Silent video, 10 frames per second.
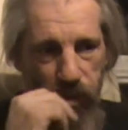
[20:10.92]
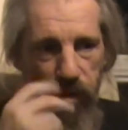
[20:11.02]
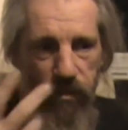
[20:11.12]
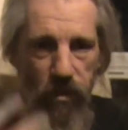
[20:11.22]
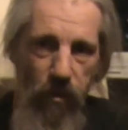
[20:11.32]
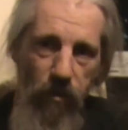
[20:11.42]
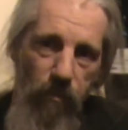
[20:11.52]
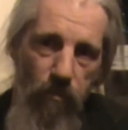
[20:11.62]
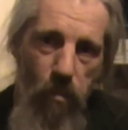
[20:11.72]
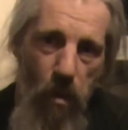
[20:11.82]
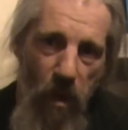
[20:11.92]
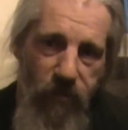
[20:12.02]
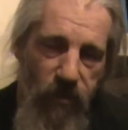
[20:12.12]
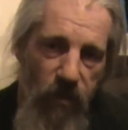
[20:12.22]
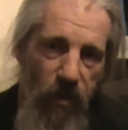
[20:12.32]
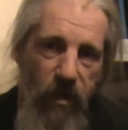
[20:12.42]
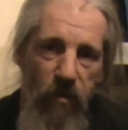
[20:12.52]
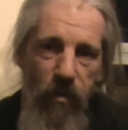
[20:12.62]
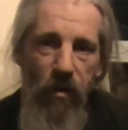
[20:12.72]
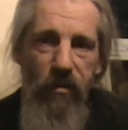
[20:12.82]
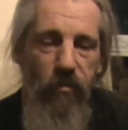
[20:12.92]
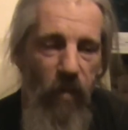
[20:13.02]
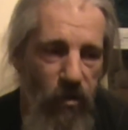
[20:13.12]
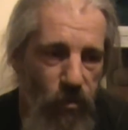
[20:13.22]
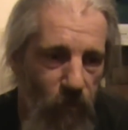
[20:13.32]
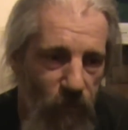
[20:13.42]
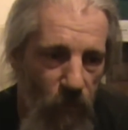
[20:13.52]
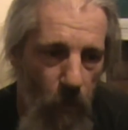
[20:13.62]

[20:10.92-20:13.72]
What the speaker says: So that's the idea beyond the smash off.